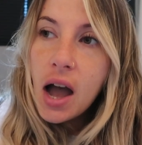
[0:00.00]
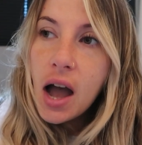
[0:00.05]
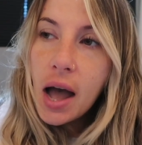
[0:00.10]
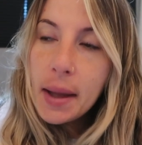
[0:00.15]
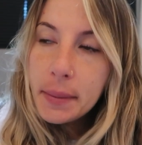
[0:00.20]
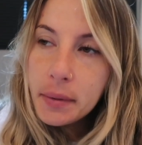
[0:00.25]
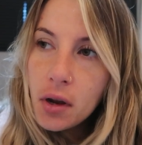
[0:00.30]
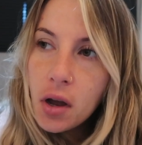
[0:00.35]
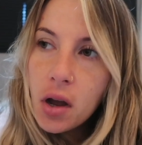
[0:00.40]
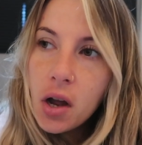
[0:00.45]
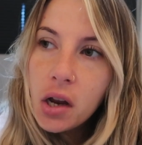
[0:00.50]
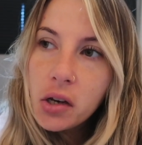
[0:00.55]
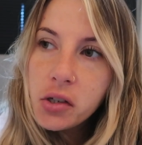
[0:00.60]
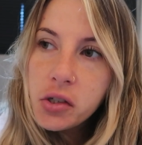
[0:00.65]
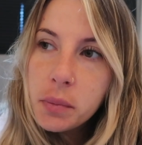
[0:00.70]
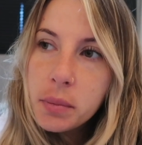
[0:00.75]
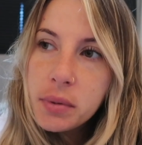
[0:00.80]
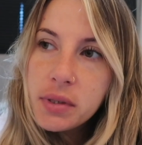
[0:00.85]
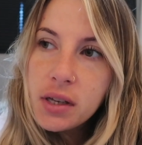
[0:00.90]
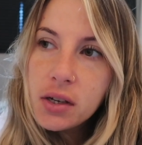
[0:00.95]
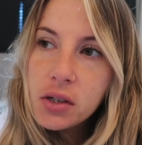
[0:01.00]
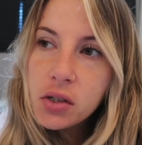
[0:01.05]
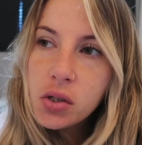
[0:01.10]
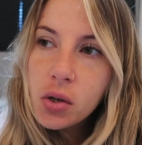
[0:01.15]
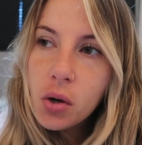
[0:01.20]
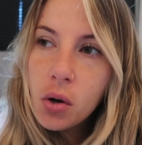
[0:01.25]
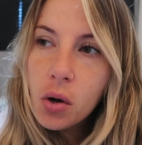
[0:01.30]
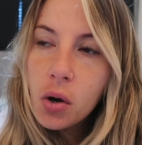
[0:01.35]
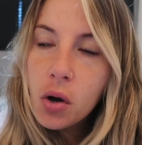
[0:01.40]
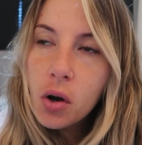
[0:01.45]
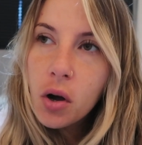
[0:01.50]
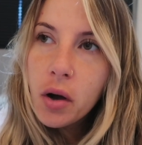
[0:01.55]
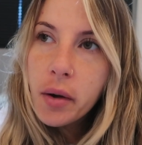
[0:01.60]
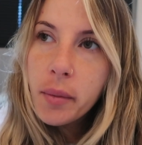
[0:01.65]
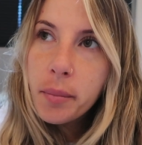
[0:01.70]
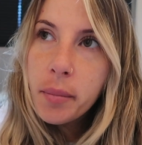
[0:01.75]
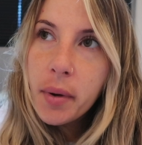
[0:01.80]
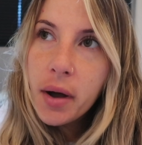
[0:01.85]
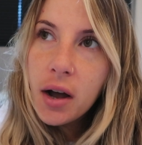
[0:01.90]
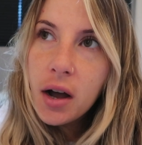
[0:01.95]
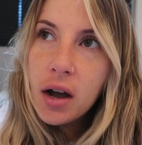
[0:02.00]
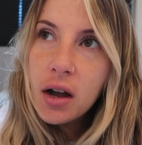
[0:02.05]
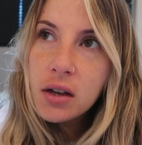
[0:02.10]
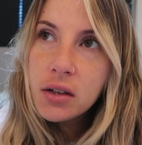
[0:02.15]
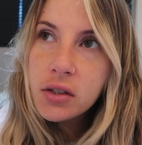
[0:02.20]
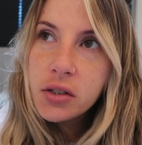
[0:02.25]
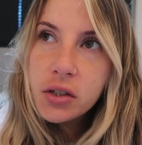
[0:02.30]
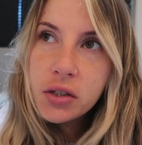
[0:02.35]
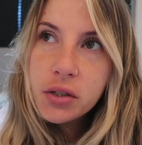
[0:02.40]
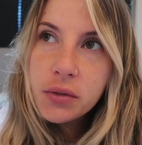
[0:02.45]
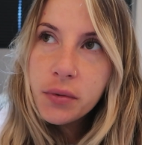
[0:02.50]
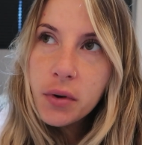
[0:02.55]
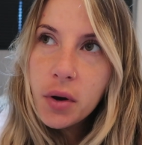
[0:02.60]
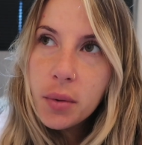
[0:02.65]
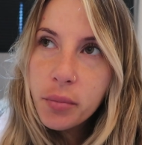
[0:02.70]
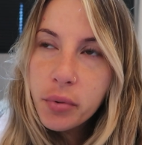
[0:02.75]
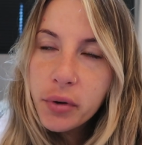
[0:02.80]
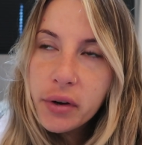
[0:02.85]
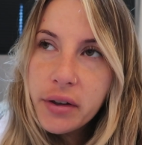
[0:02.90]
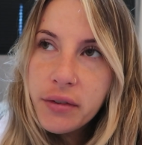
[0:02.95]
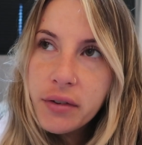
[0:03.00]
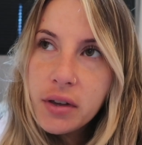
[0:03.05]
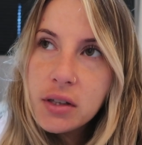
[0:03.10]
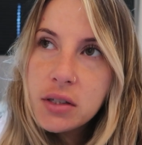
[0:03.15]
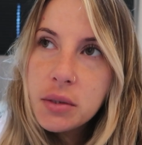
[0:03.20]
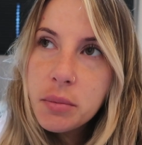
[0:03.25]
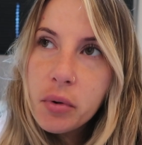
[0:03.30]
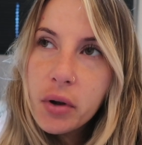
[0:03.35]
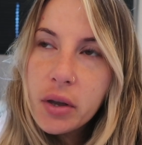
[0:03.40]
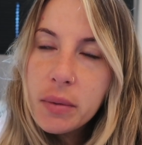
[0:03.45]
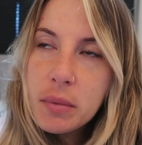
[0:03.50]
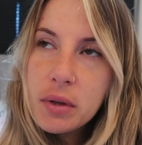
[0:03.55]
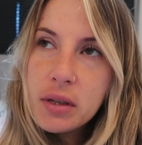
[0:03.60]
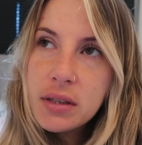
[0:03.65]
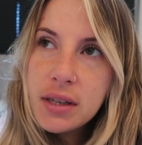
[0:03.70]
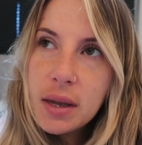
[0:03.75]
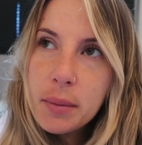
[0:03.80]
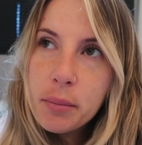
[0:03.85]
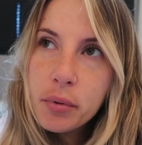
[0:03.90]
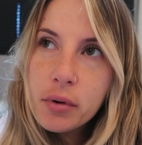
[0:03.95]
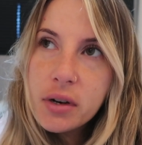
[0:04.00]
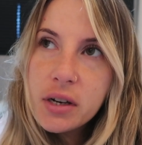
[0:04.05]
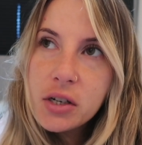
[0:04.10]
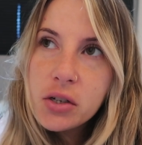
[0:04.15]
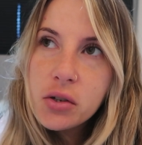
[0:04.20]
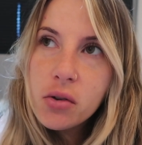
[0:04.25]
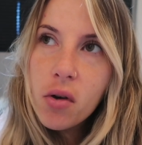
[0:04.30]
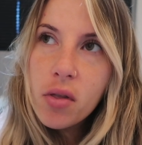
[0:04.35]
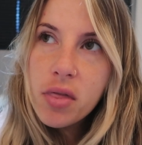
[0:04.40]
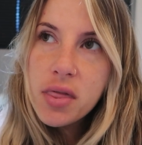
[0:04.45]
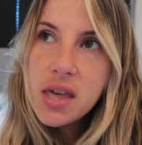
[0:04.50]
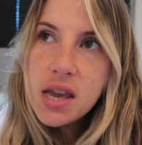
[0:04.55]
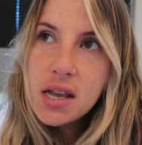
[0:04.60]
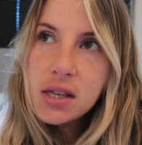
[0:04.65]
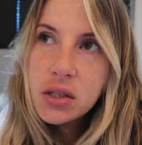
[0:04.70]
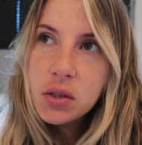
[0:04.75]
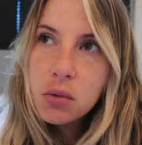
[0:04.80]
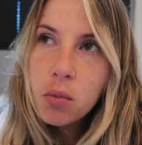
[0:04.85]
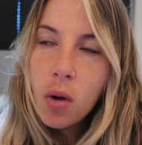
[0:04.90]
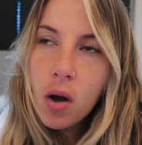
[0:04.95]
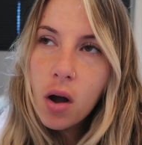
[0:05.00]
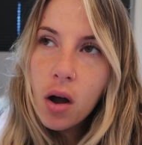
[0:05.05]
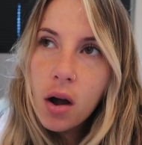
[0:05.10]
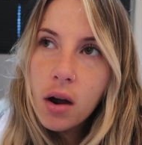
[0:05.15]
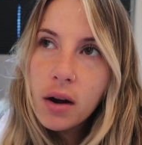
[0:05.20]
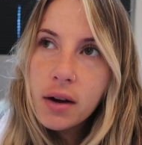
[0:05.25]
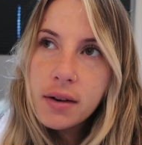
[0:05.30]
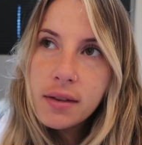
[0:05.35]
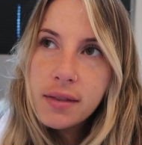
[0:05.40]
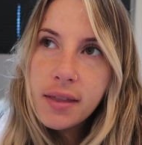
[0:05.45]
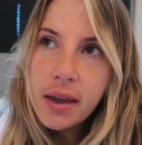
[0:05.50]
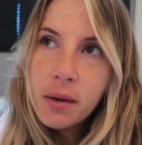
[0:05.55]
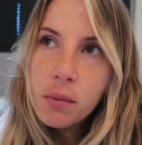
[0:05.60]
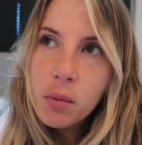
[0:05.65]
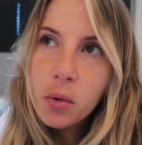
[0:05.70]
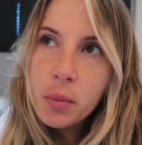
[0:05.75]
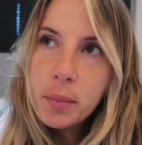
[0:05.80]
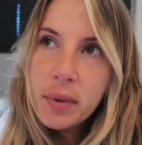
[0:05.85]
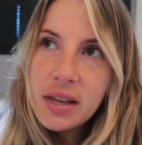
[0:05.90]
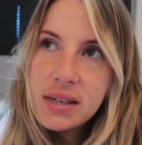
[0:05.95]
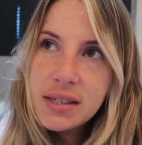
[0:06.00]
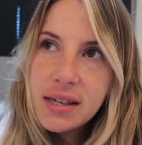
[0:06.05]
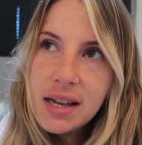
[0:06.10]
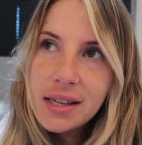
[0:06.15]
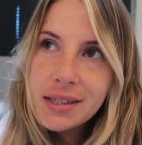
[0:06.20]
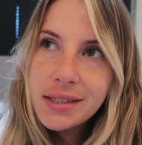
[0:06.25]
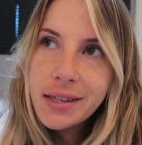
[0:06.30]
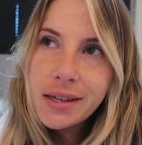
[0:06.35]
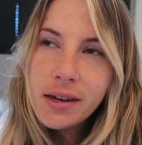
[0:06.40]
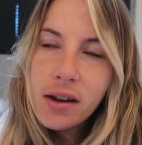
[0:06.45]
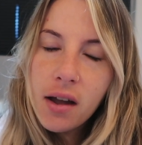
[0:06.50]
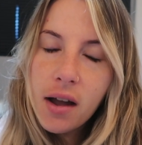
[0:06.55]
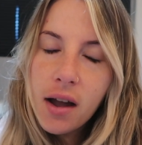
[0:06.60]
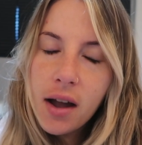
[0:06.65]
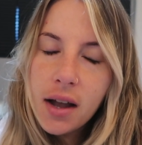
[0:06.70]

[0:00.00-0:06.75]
I'm not 100% sure, but just from previous appointments, I'm pretty sure this one, they will be testing her